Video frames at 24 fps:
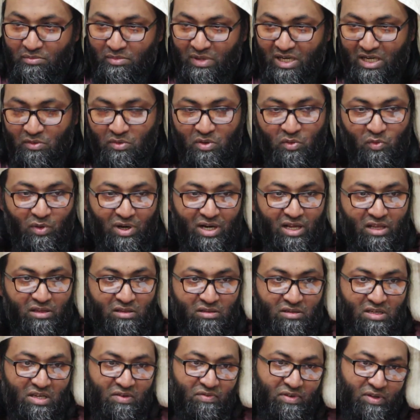By the way,
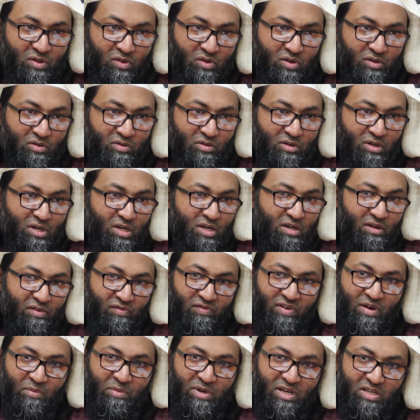walad, even though
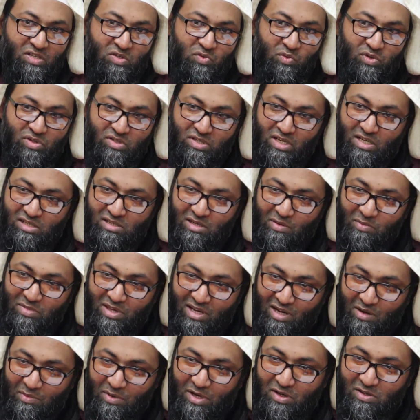feminists would say
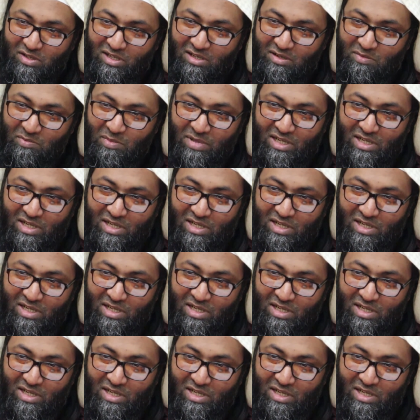something about it,